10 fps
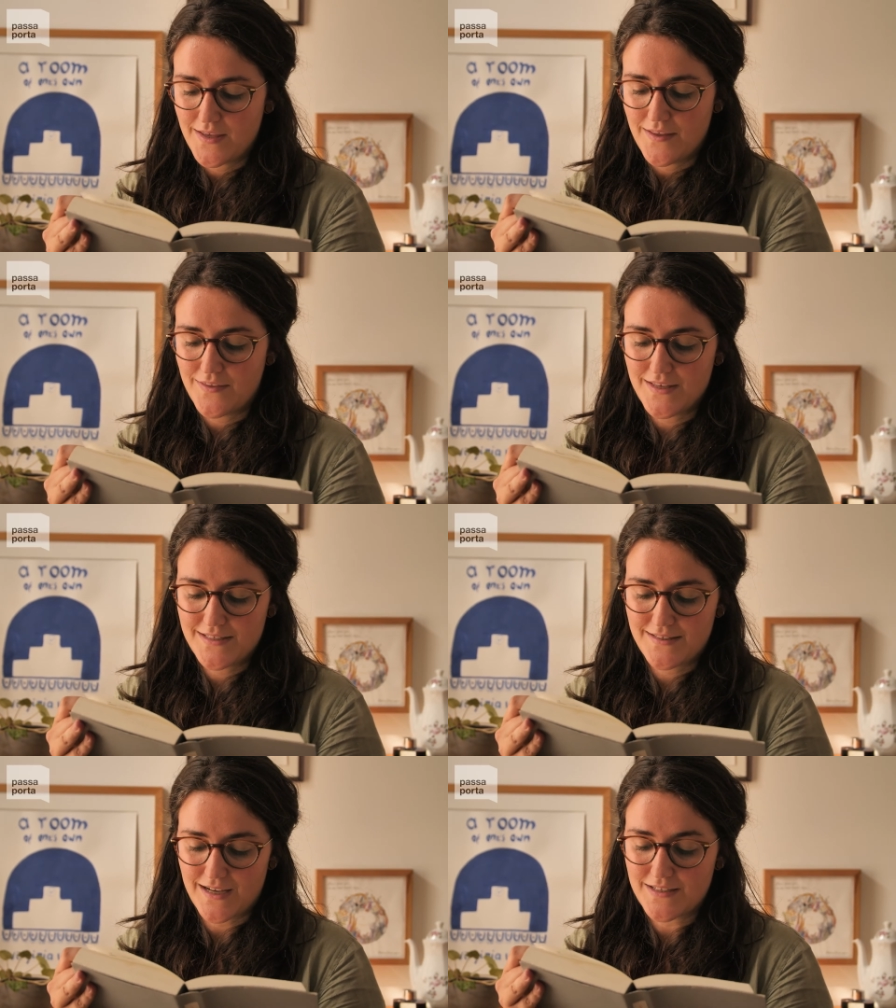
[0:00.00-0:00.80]

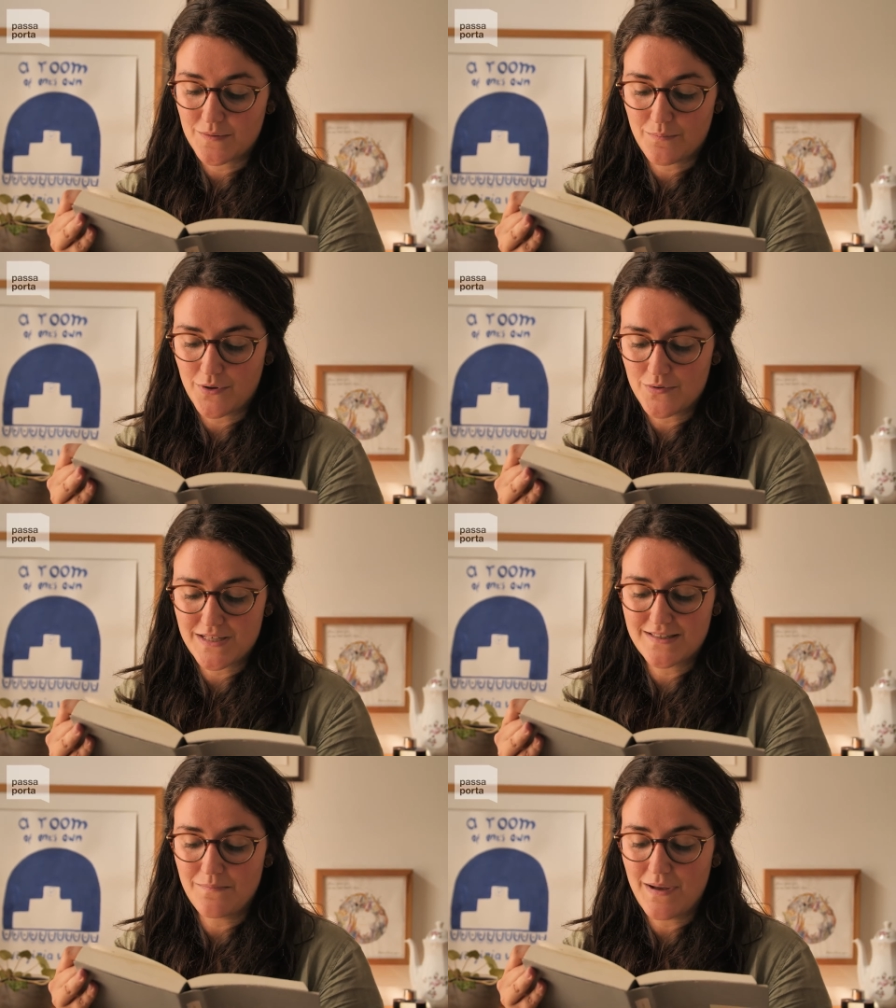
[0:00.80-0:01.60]
This, I suppose,
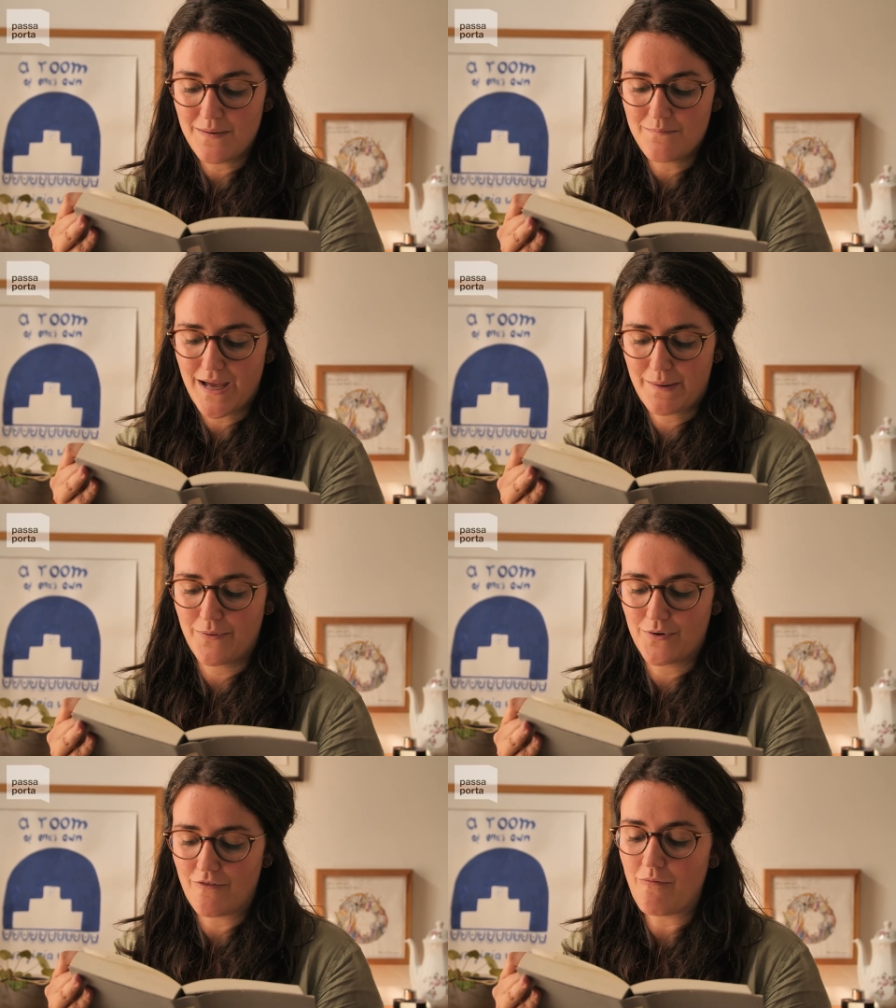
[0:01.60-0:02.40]
is the main
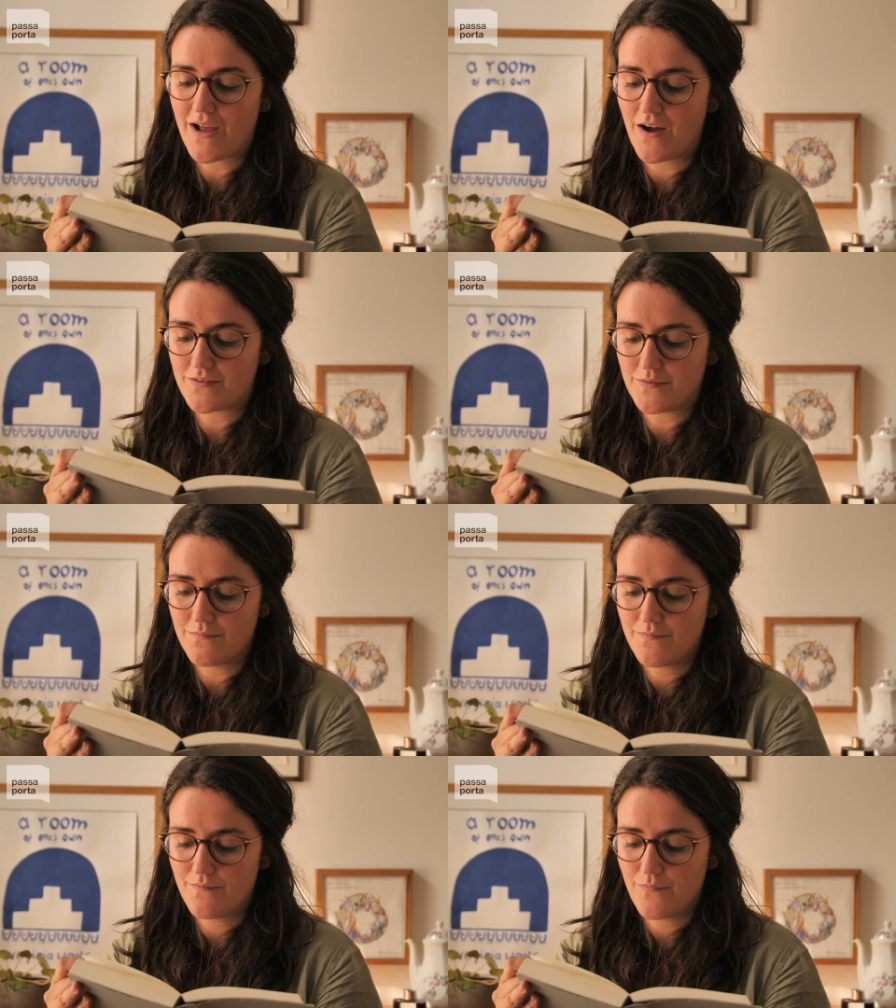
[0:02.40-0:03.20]
backbone of my autumn,
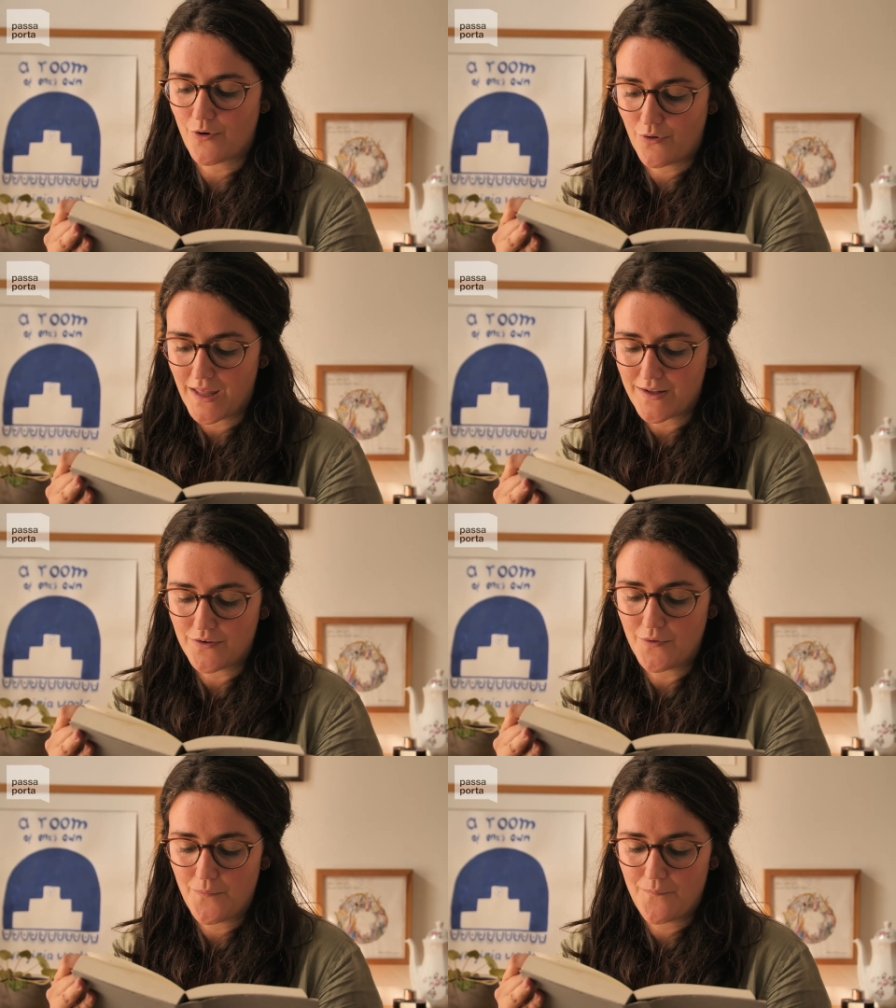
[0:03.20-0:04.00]
Orlando.